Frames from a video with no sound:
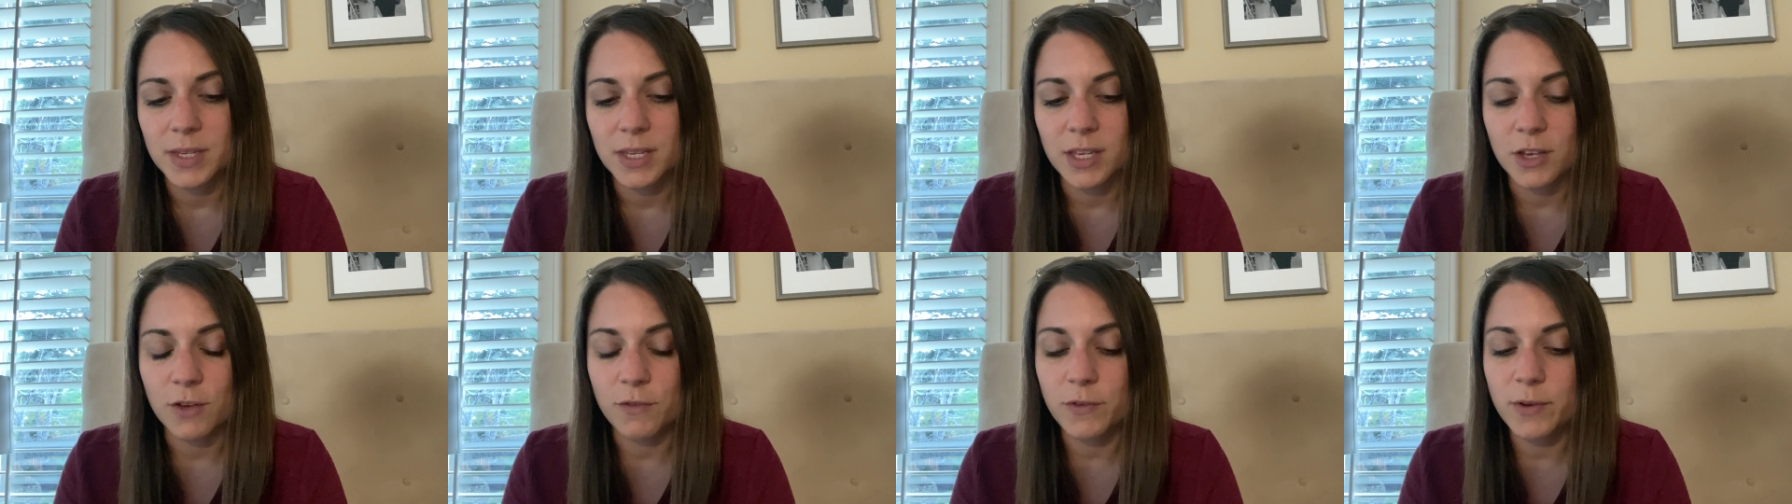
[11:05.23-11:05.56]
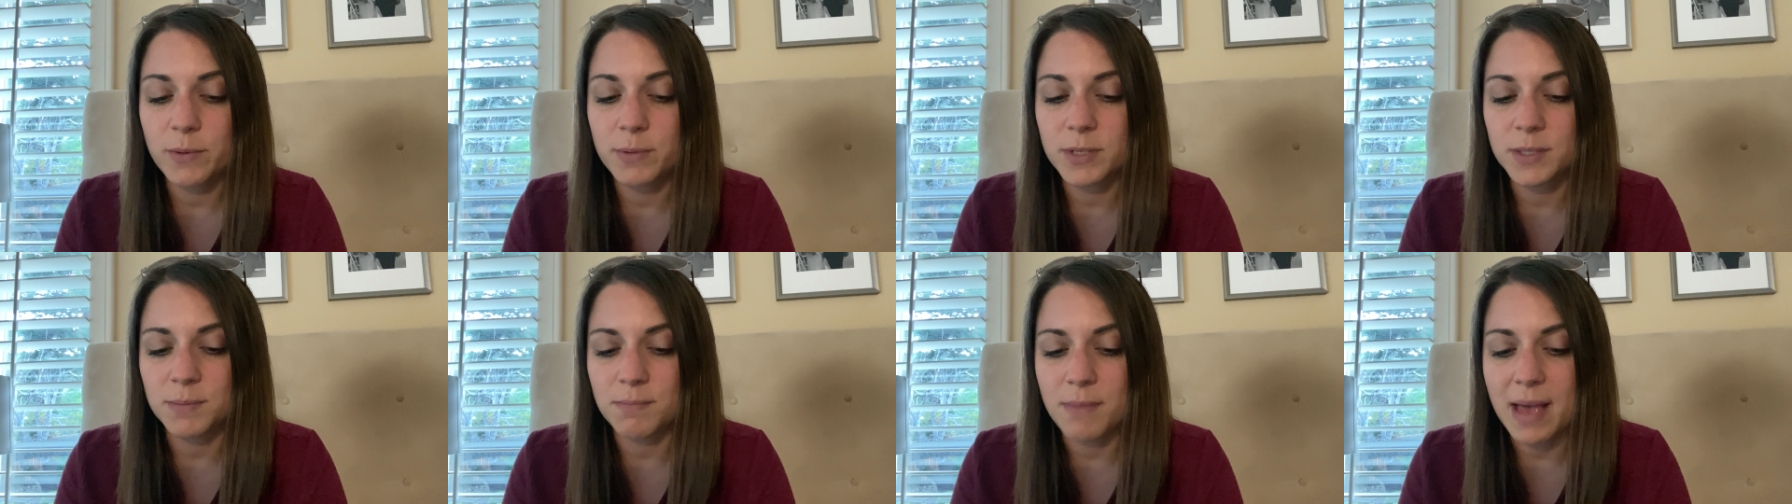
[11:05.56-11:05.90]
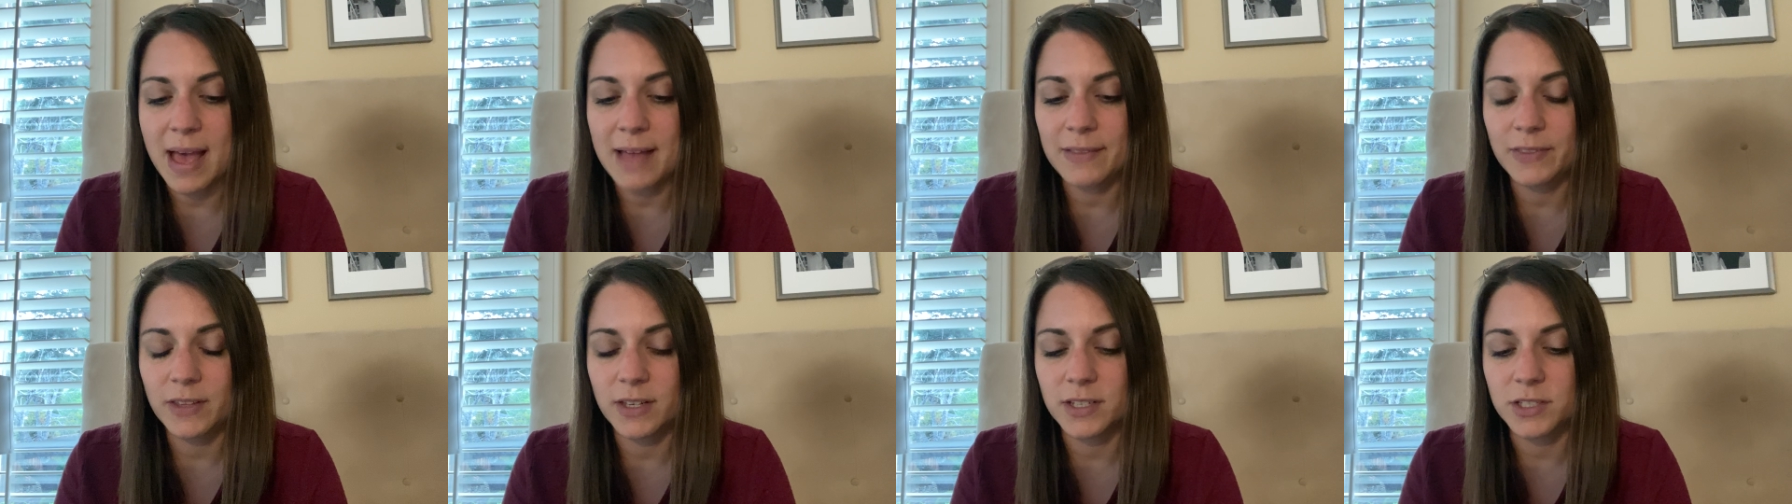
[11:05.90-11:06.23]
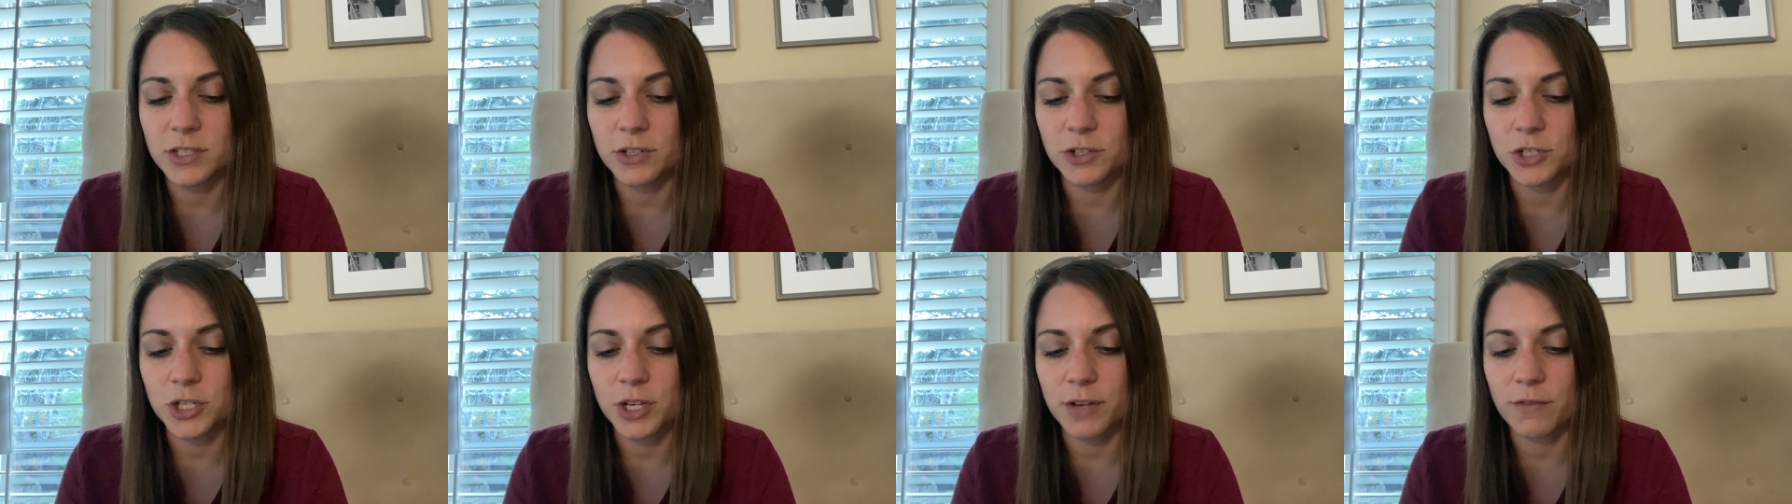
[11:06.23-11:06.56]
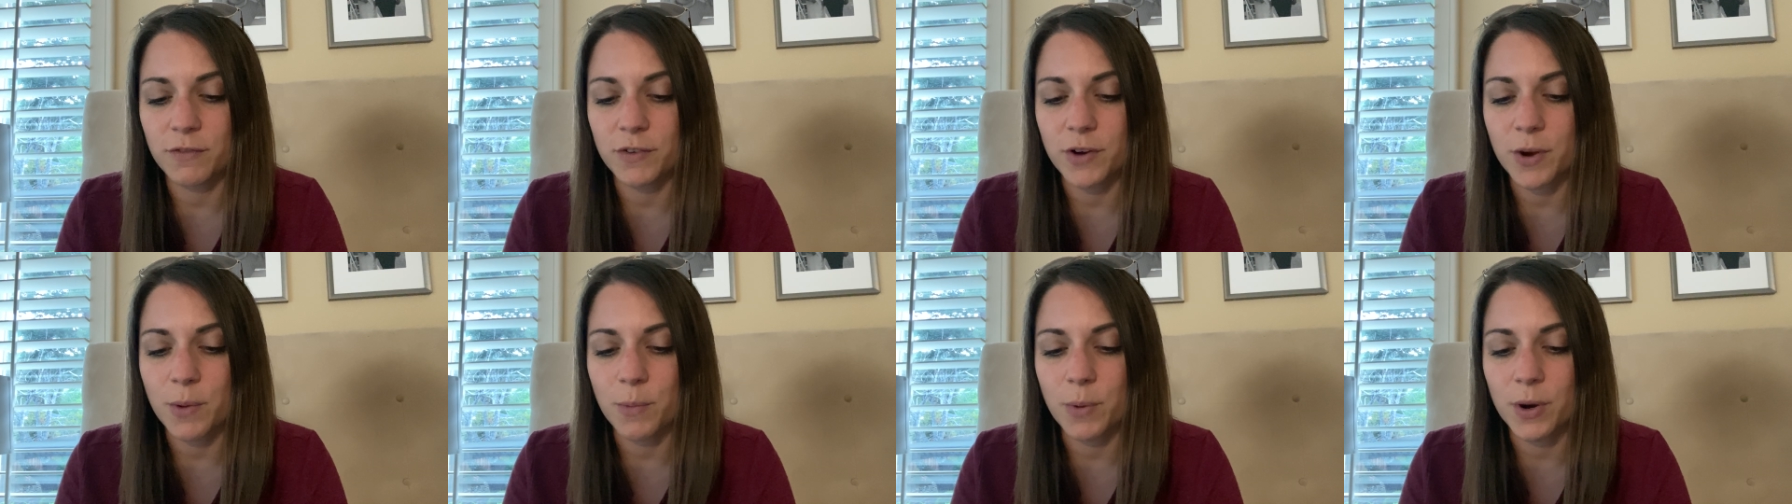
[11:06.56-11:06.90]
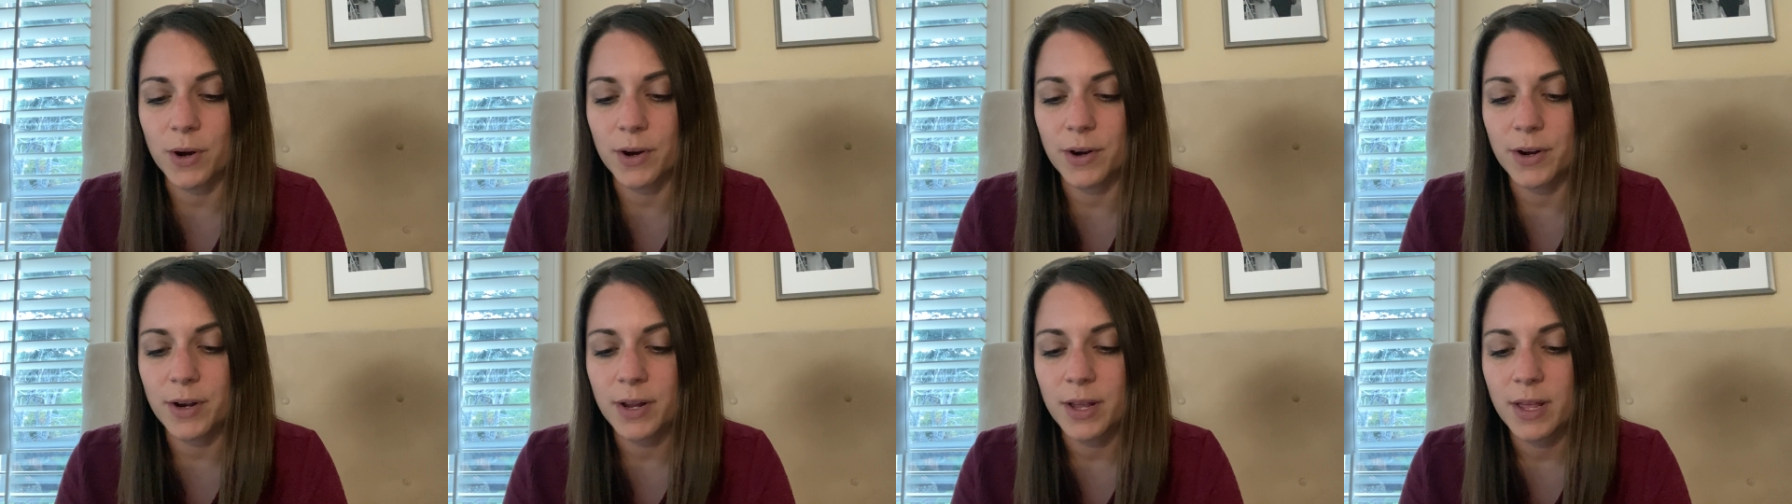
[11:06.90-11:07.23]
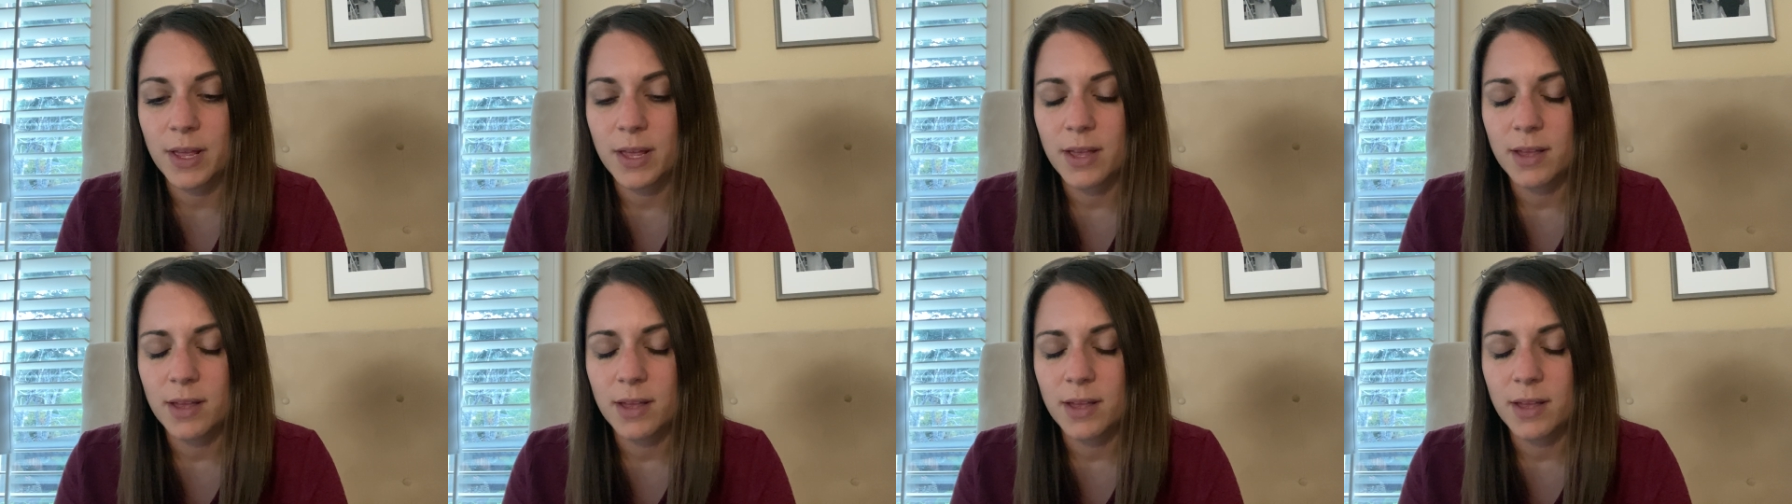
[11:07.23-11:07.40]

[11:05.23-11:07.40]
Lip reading: Gylfi was madly searching for a word.